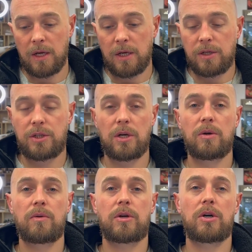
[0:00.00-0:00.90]

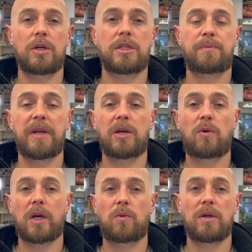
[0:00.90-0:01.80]
So guys, it's been a
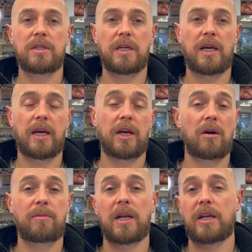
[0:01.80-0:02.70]
quick one today.
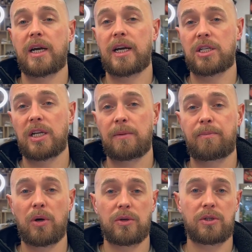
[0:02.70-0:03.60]
I'm glad I actually
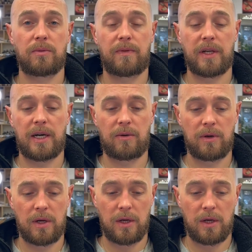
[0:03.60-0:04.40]
put something out.